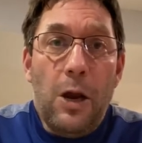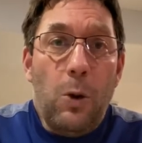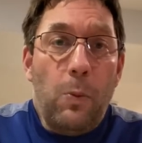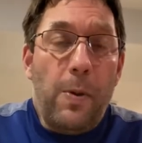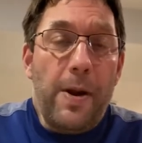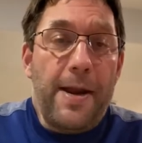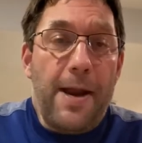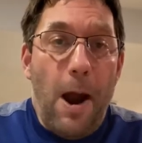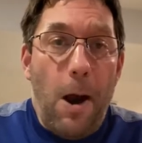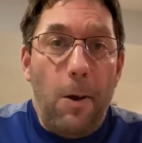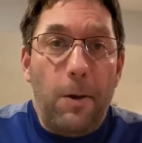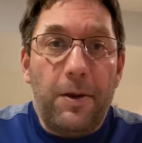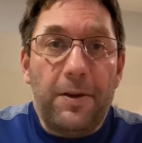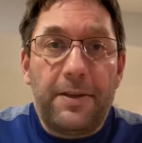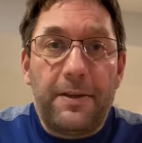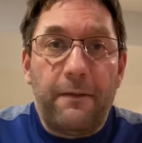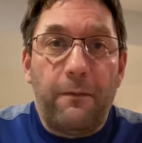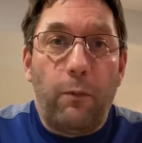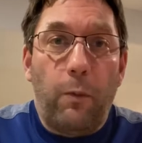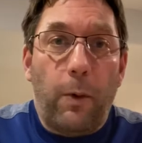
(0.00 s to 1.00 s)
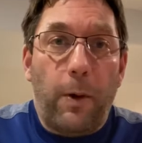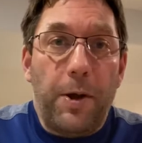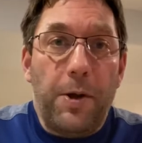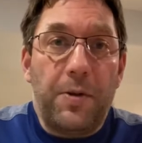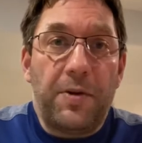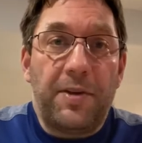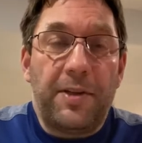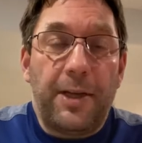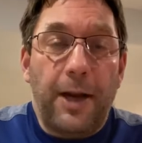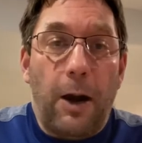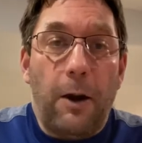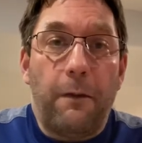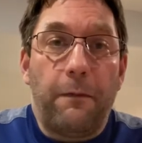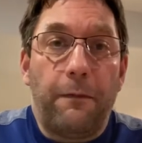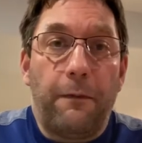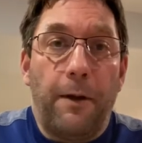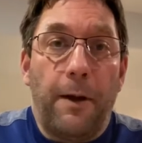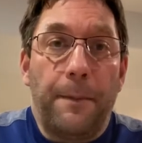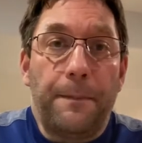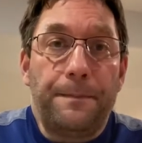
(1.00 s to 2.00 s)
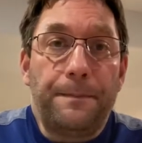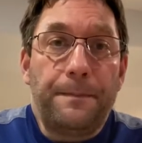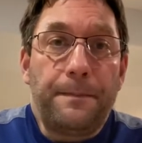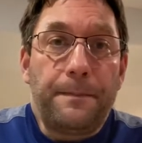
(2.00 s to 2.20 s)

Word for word: Regardless of where you start from,